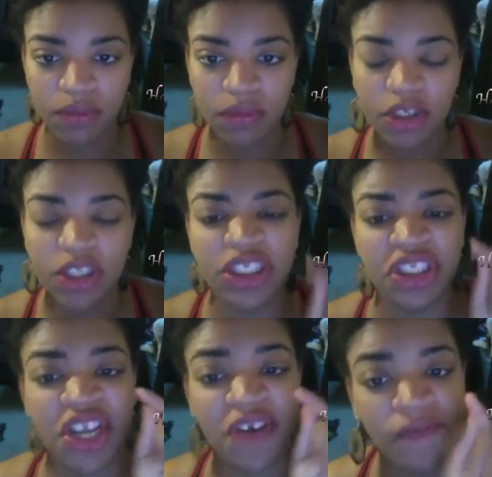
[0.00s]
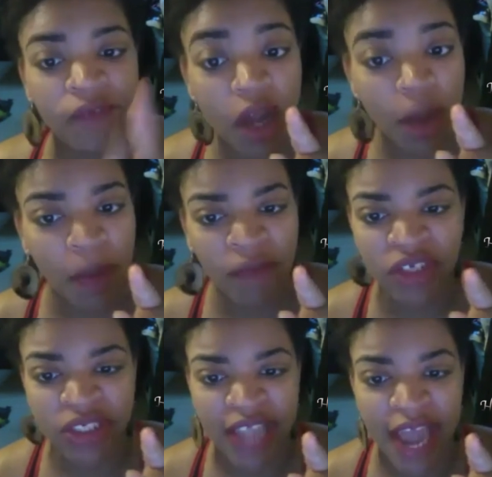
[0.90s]
to stay the fuck up off your
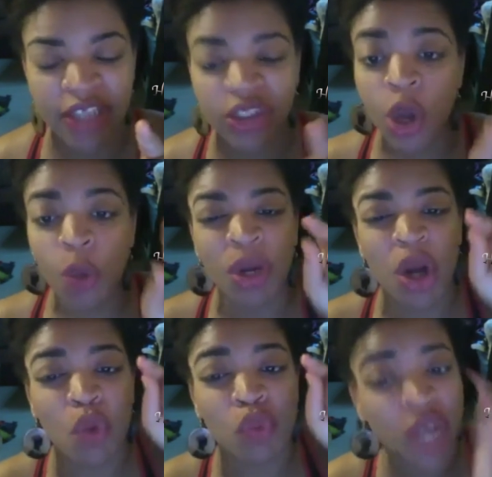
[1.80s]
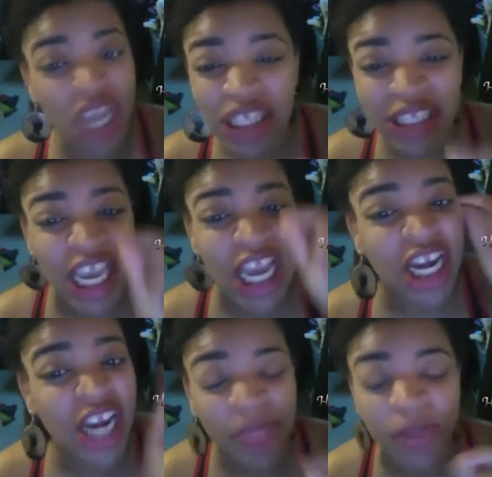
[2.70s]
status. We don't need to hear
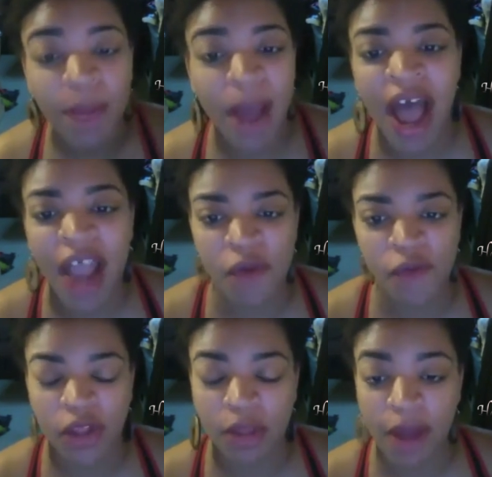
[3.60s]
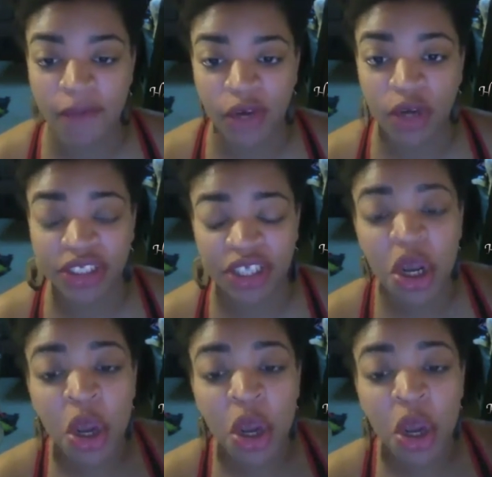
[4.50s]
nothing about how you feel about Ferguson.